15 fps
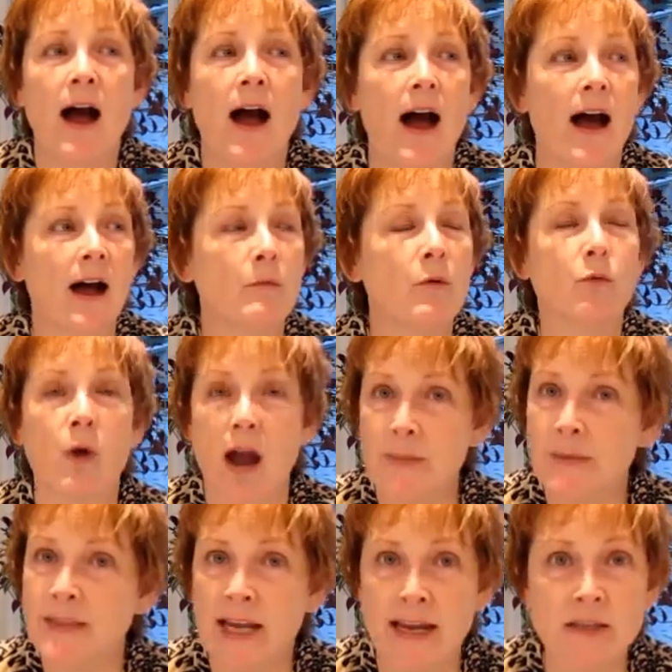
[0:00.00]
Um,
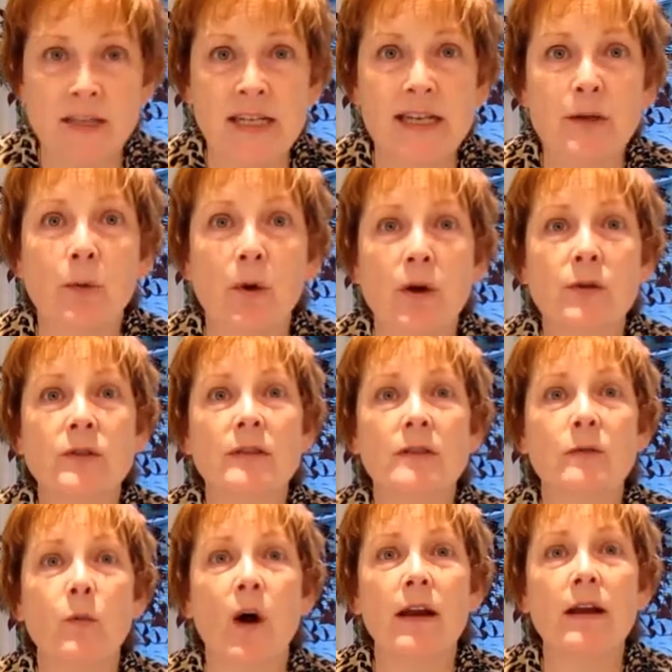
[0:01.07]
Rob's Antique Rose
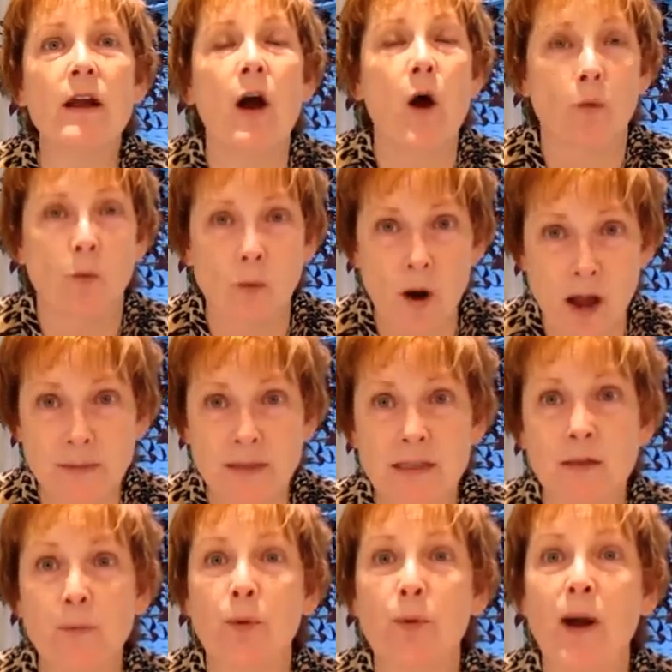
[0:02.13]
is one. Rob's
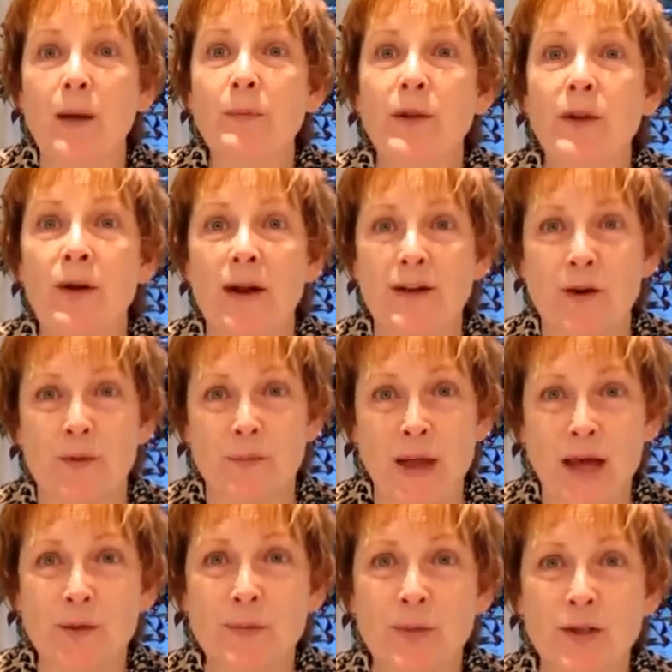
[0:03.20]
Little Pueblo. I know
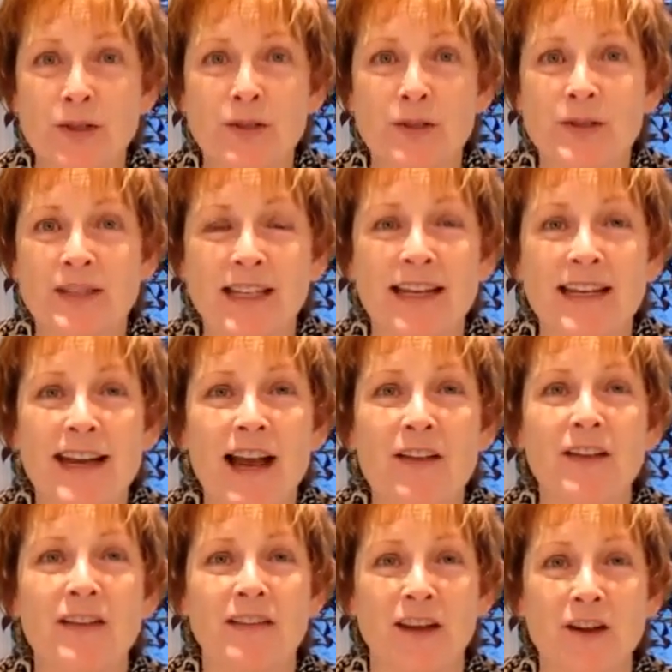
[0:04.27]
Petal Pusher said now
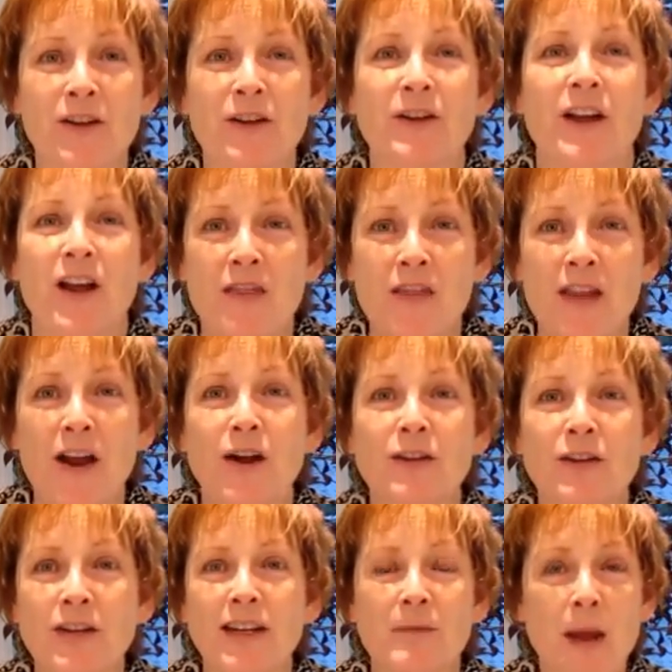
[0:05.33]
that they're they are
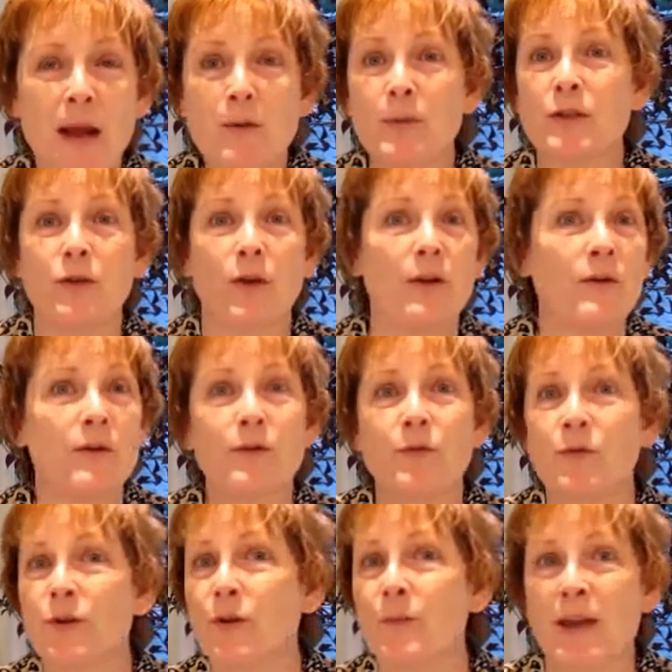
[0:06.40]
looking. Petal Pusher, I don't know
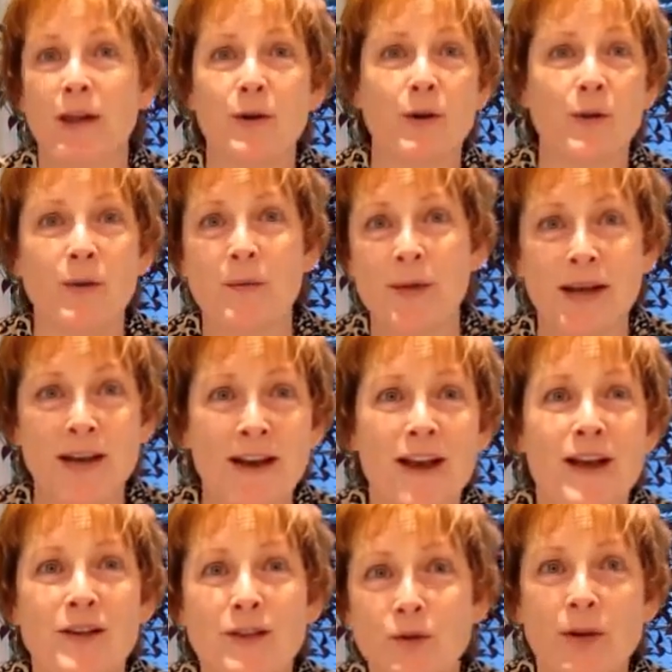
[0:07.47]
if you're a man or a woman,
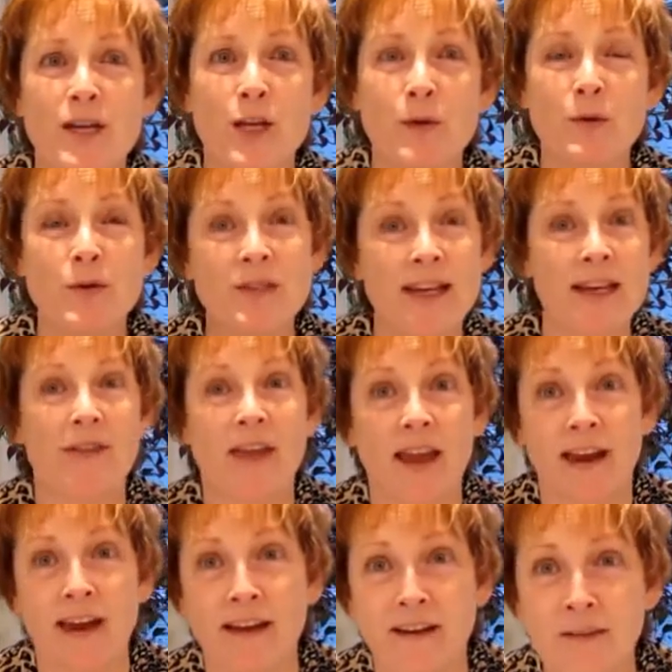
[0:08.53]
so I keep using they,
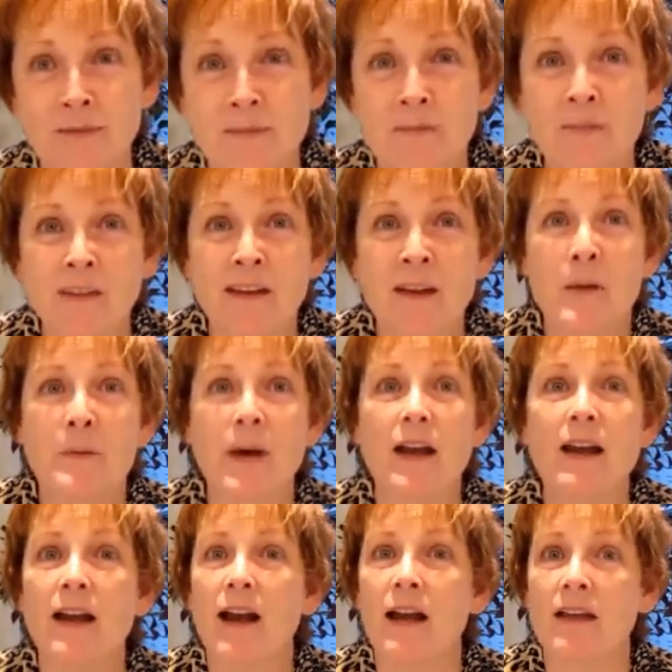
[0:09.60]
but
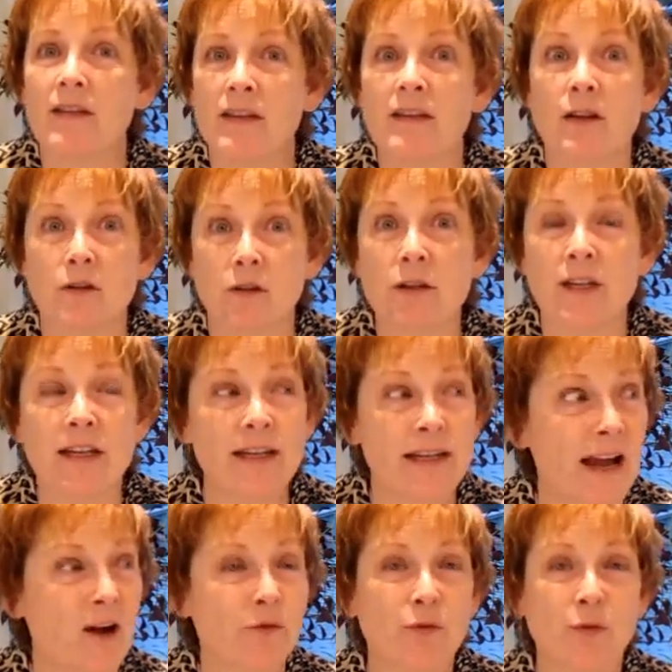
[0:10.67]
uh, that they're looking
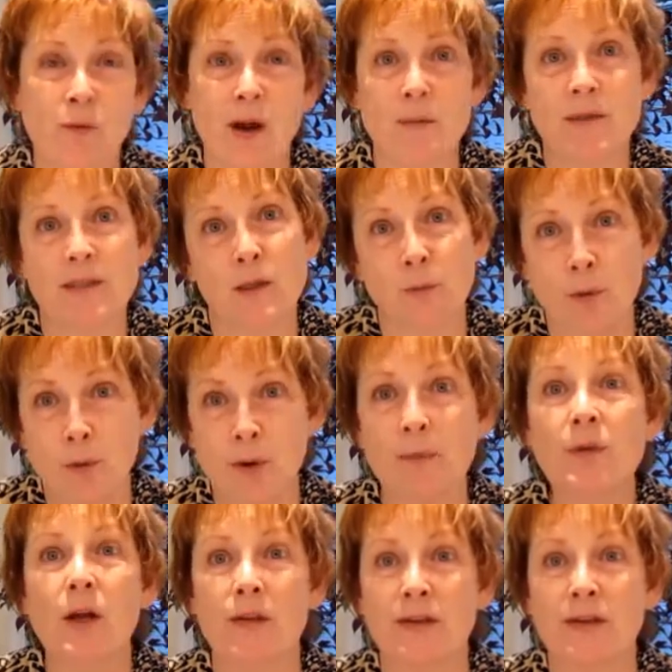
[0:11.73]
now for Rob's Little Pueblo.